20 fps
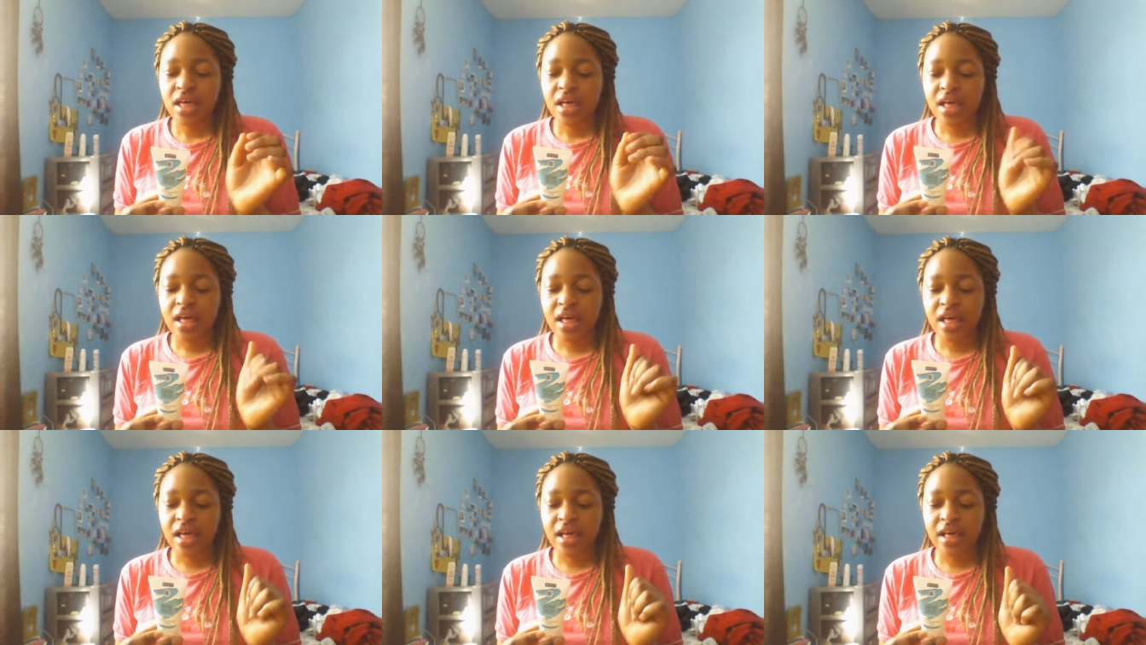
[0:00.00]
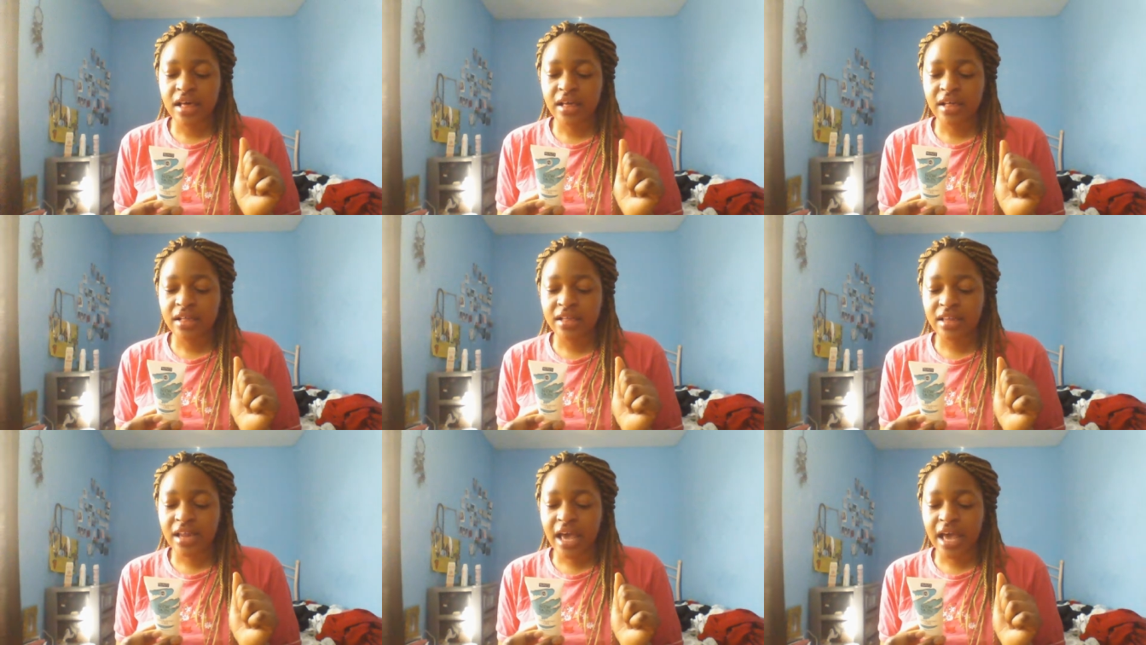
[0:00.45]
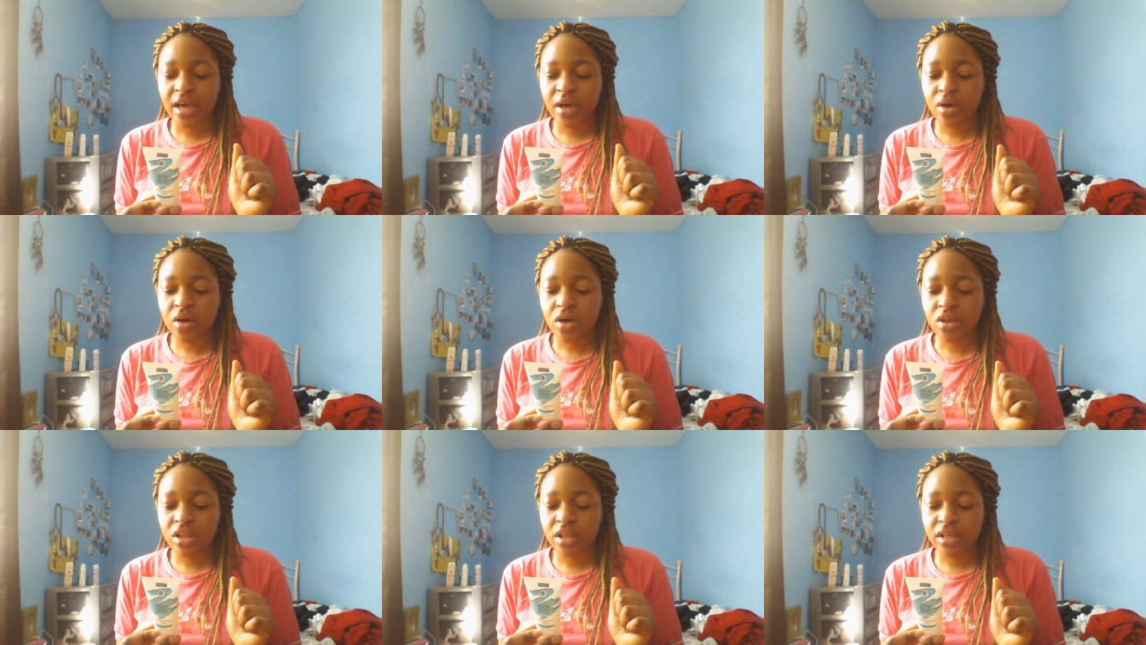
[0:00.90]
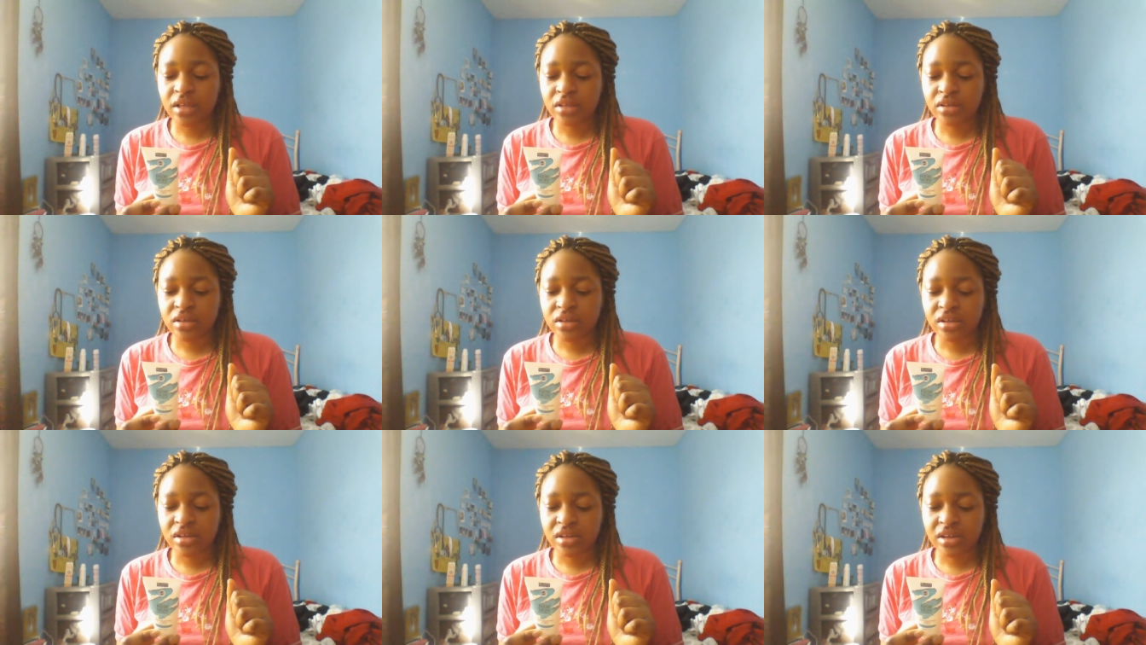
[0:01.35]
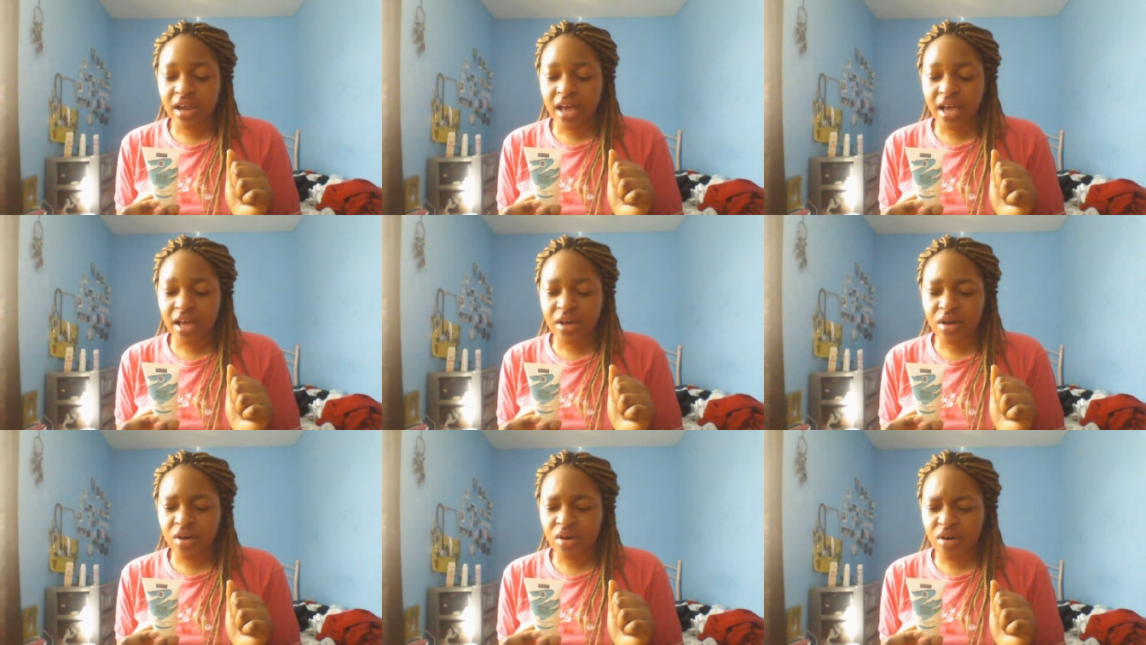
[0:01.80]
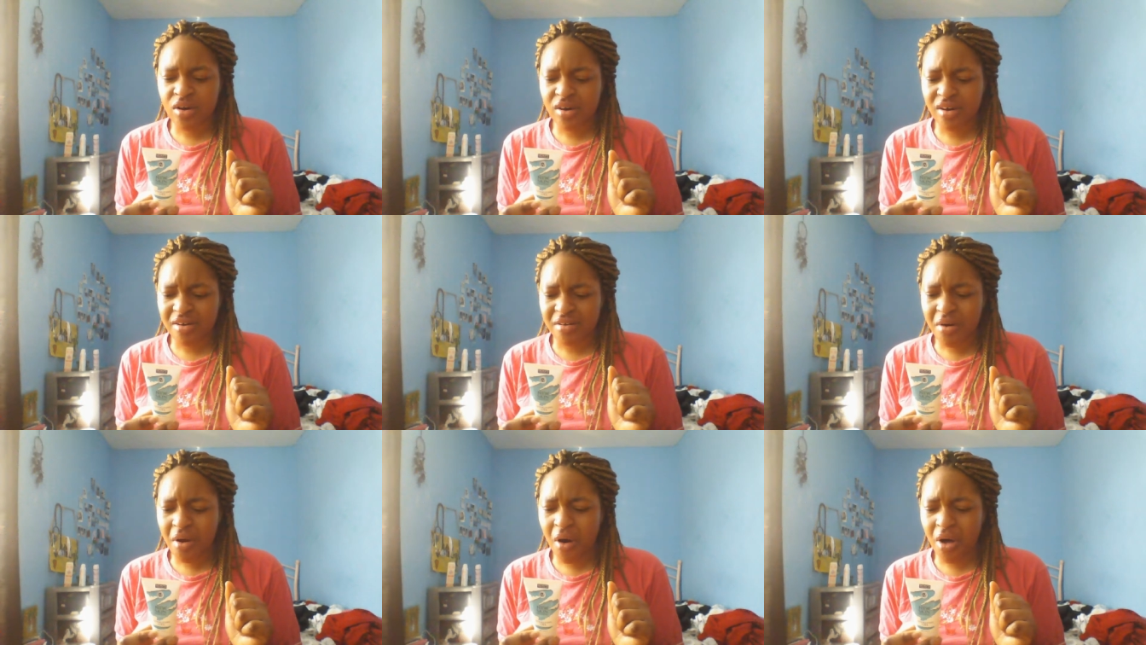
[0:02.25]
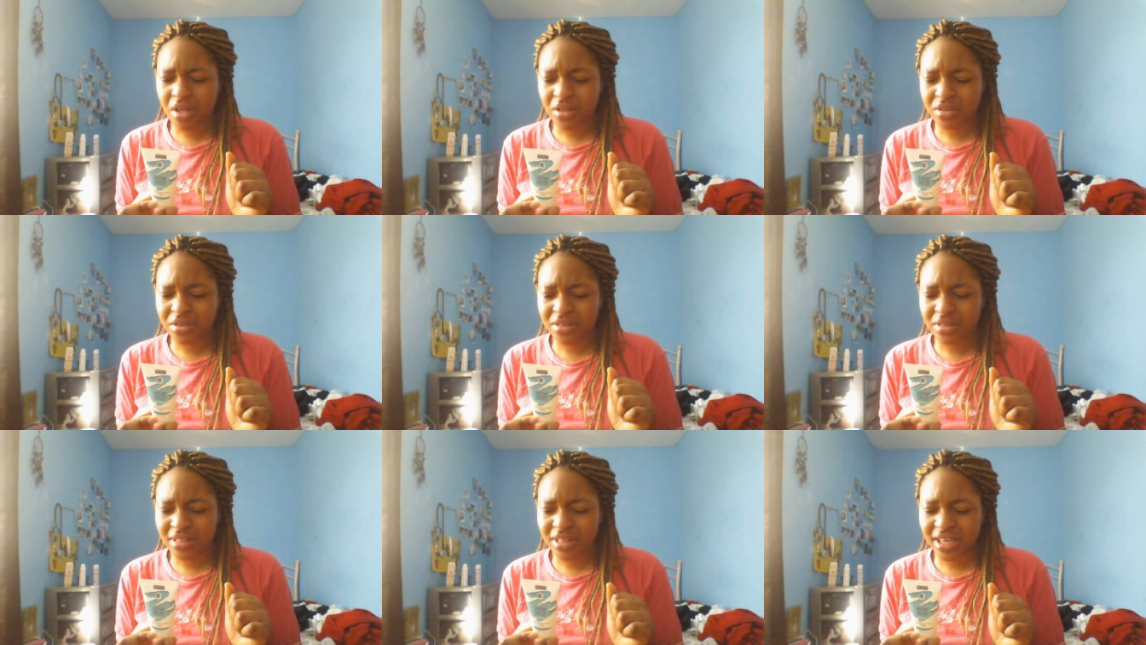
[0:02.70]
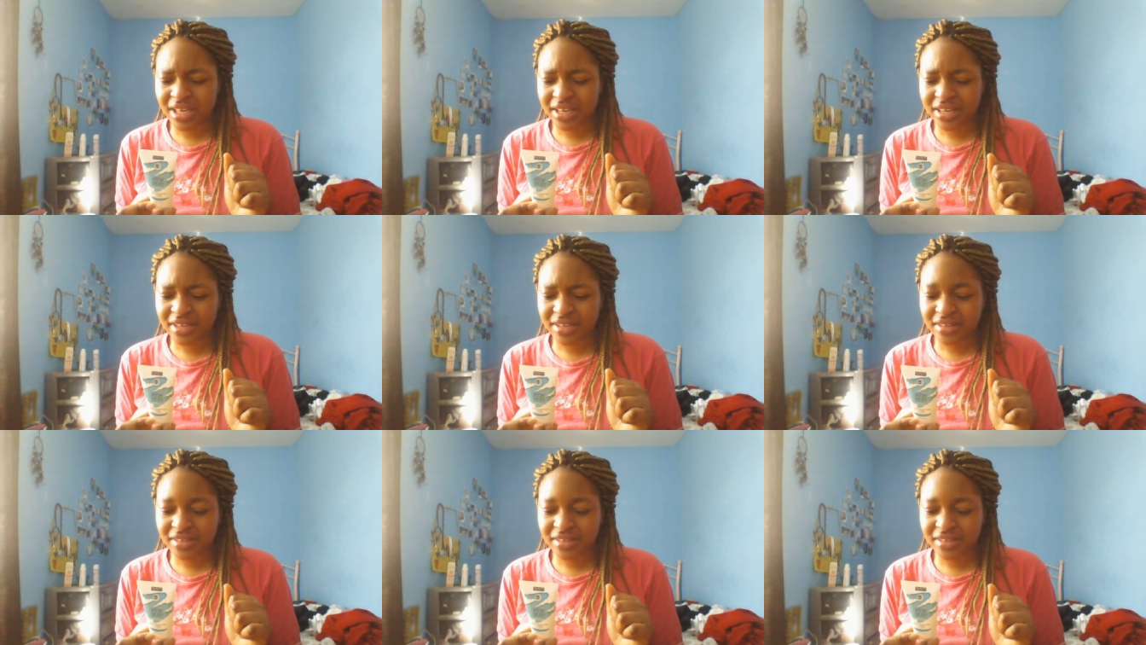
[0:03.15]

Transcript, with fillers: uh, glycolic glycolic